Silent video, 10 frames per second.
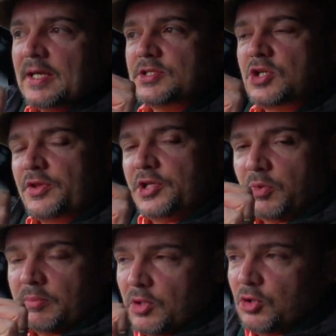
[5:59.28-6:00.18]
it's got the
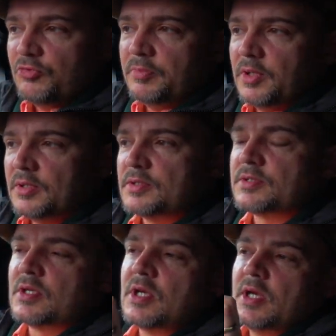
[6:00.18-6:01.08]
newer
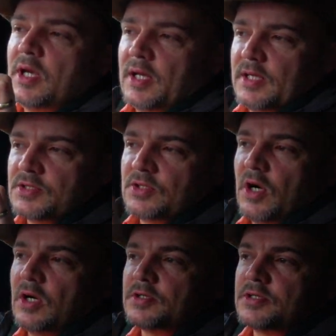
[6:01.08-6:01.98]
movement and it's
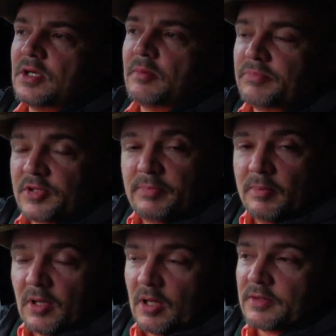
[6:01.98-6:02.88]
got uh, the
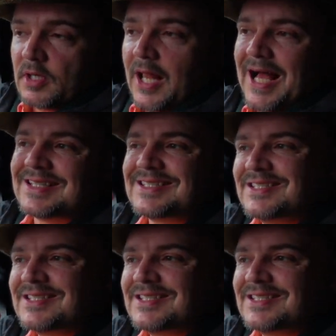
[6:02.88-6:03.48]
bubble on the glass